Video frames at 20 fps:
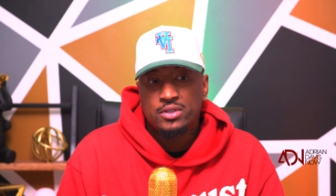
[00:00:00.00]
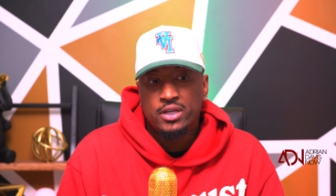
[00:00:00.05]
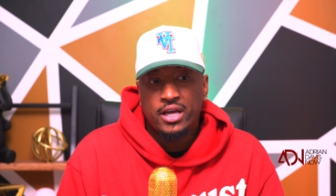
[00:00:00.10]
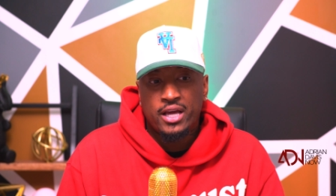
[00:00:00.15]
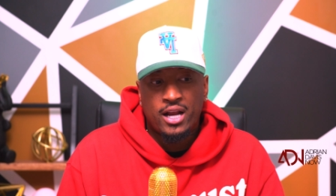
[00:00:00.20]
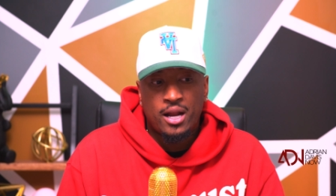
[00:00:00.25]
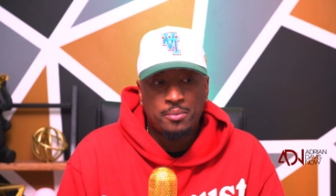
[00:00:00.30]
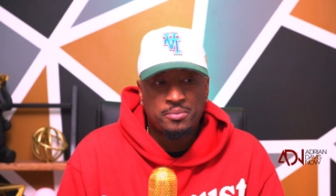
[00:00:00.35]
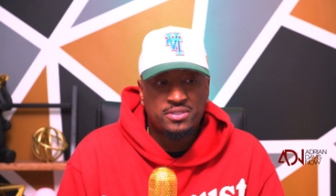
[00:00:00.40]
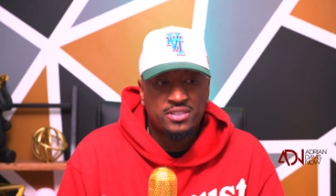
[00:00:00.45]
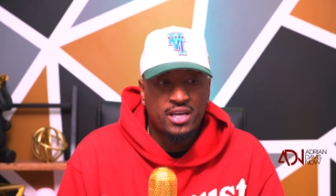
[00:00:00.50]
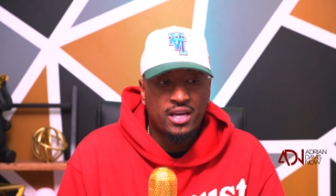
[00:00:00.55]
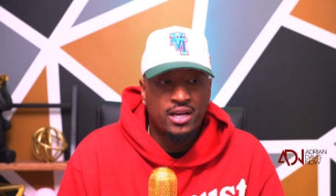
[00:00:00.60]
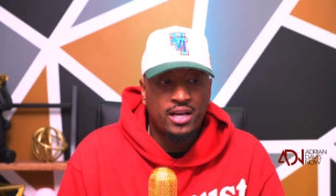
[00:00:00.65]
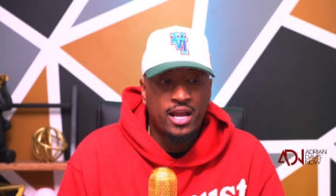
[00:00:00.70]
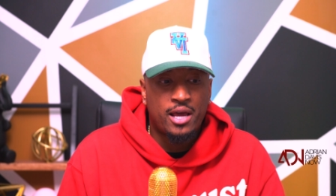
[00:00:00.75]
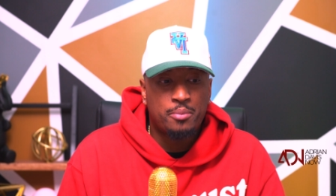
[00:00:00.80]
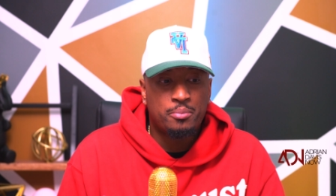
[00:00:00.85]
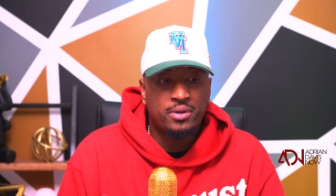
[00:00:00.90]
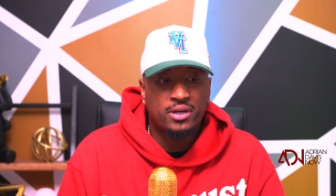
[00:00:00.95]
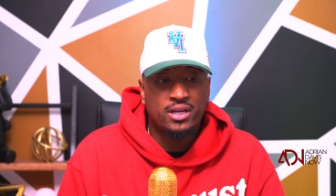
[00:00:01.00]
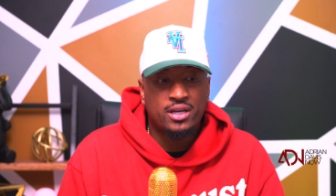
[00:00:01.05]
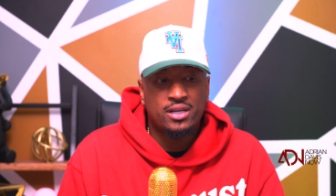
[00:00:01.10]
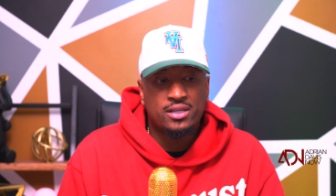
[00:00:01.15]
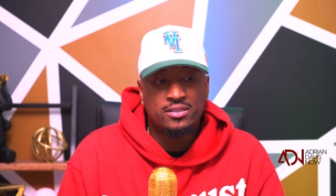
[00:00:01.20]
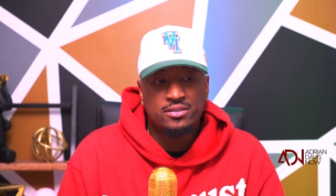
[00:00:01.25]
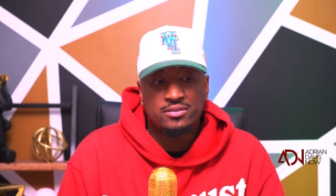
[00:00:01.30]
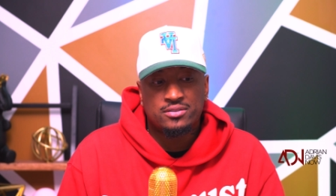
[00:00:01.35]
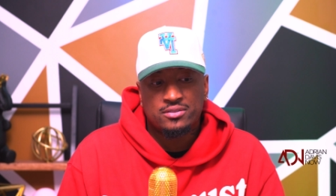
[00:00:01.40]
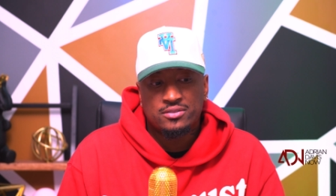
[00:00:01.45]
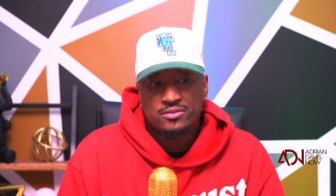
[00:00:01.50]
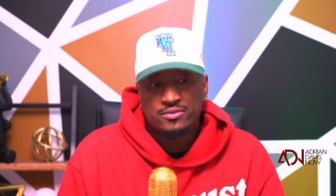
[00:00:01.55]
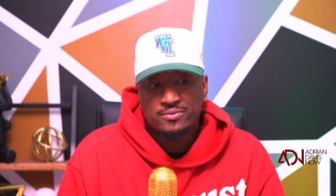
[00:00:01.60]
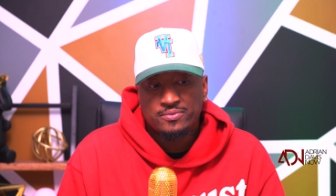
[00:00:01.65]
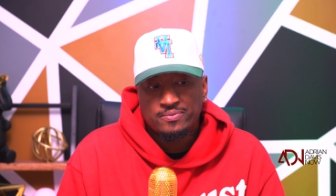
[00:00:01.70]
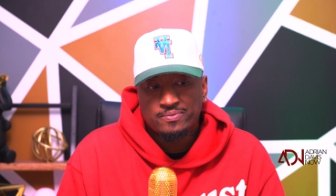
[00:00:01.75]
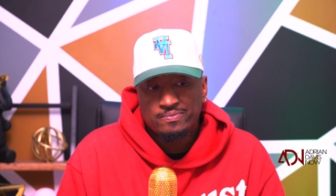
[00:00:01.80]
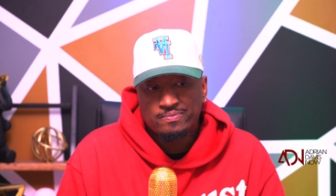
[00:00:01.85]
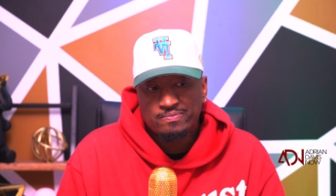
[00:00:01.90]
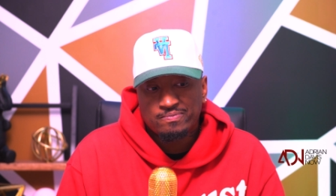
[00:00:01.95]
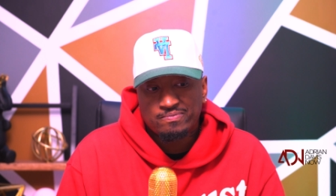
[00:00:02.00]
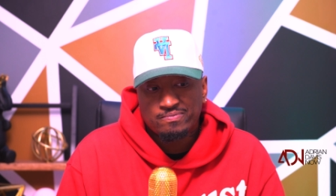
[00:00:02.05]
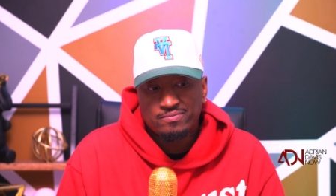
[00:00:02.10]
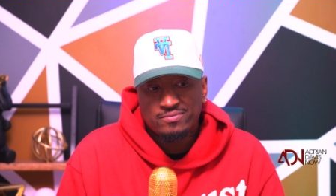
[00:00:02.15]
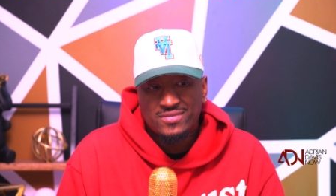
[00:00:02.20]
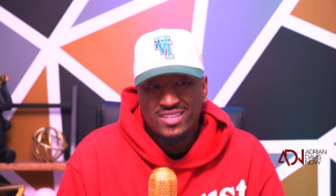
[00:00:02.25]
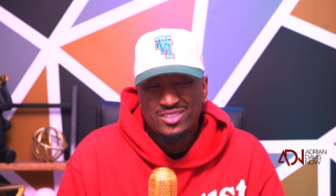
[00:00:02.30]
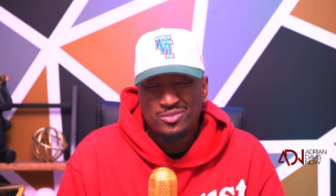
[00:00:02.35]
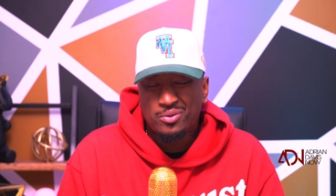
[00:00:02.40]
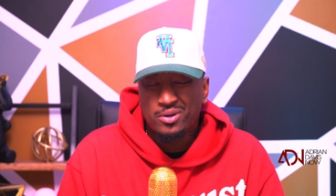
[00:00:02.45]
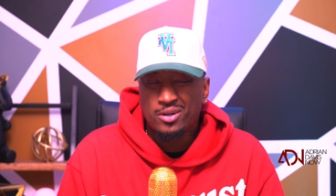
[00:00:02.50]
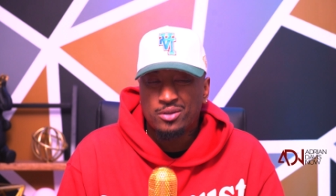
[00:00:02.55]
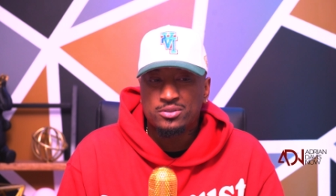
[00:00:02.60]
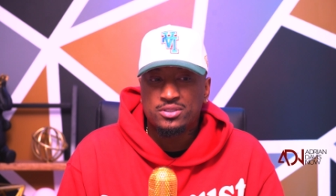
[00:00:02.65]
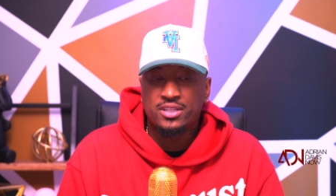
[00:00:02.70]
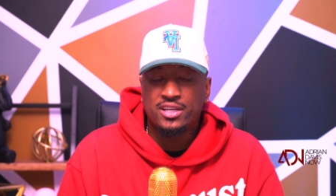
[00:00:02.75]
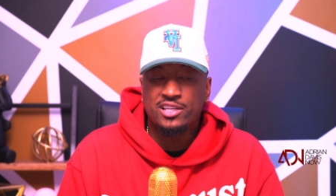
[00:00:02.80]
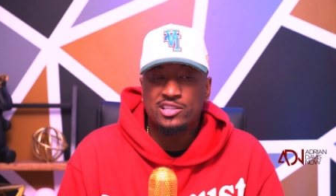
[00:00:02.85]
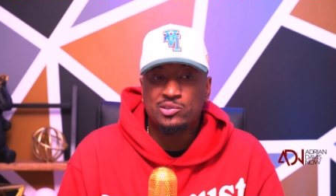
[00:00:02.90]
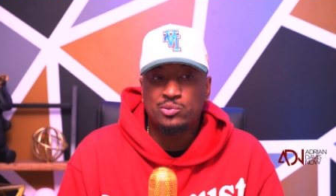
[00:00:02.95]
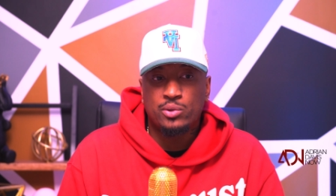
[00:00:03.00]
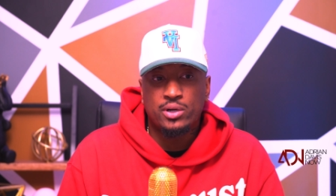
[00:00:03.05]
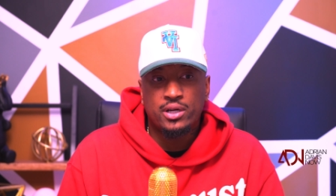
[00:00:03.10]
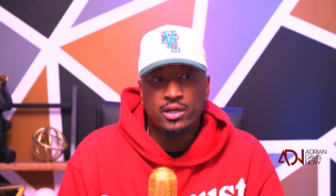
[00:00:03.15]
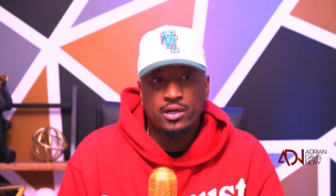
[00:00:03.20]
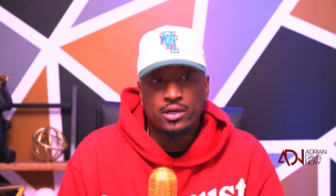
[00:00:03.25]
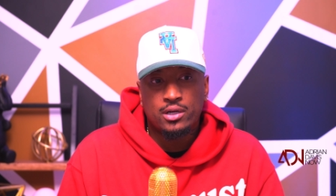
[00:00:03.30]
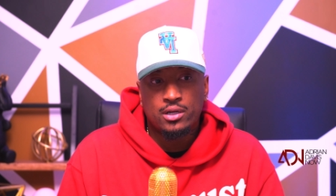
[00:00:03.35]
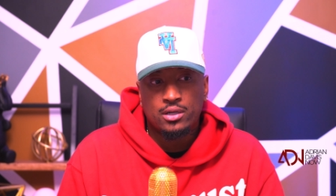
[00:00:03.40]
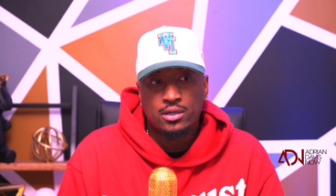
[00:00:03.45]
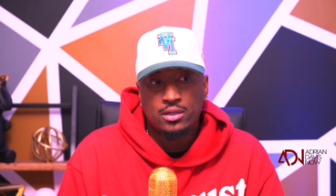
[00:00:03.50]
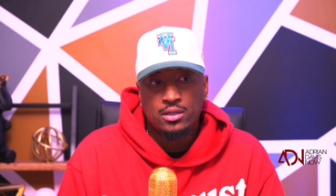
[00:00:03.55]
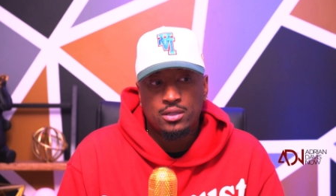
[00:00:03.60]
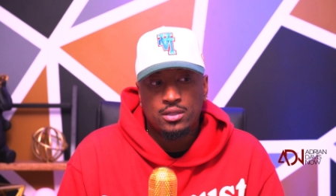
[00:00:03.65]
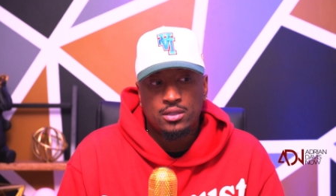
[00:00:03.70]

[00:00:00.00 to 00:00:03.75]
And I'm saying that because it's one of those things where